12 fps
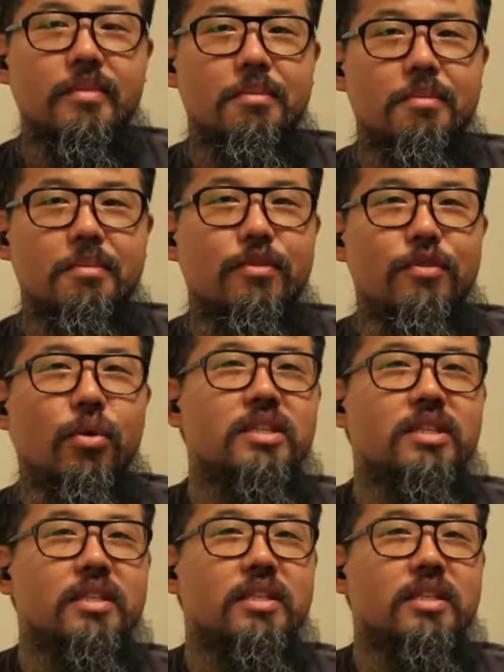But if you only
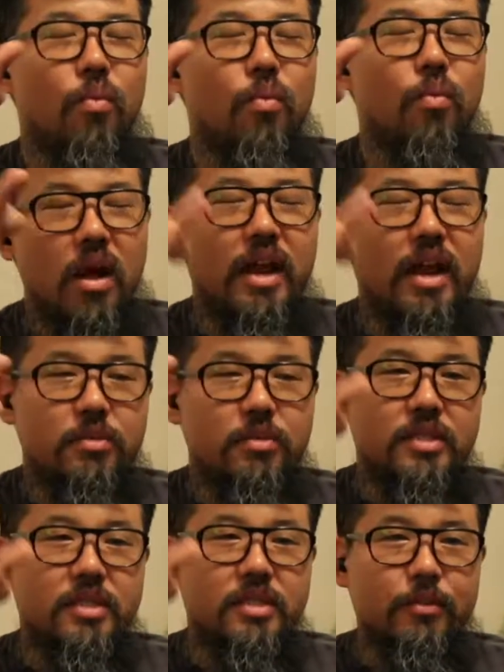steal one ice cream
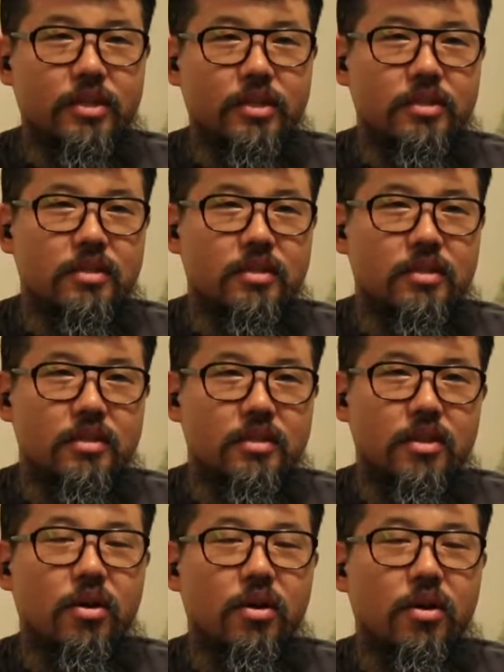sandwich,
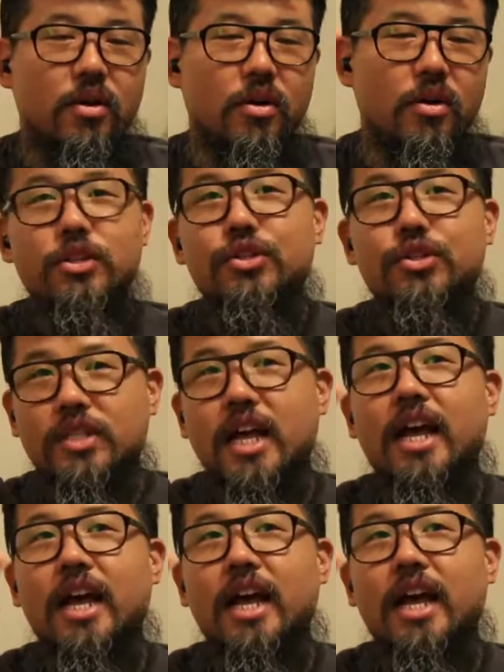a personal
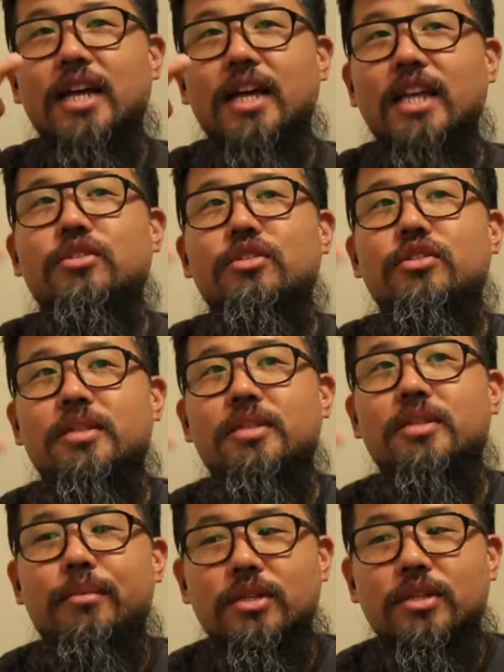size ice cream
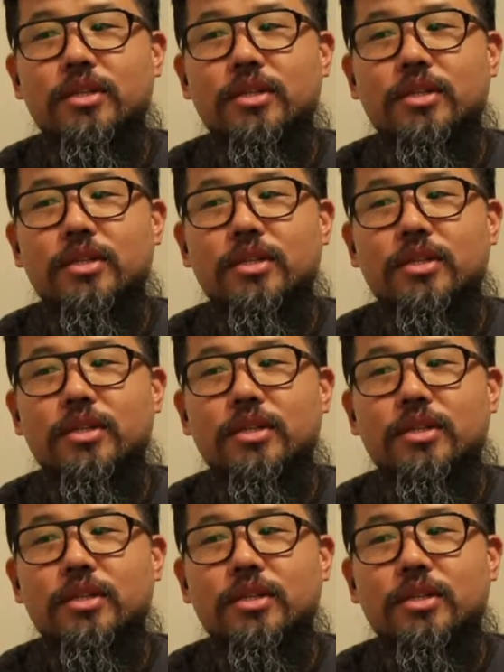sandwich,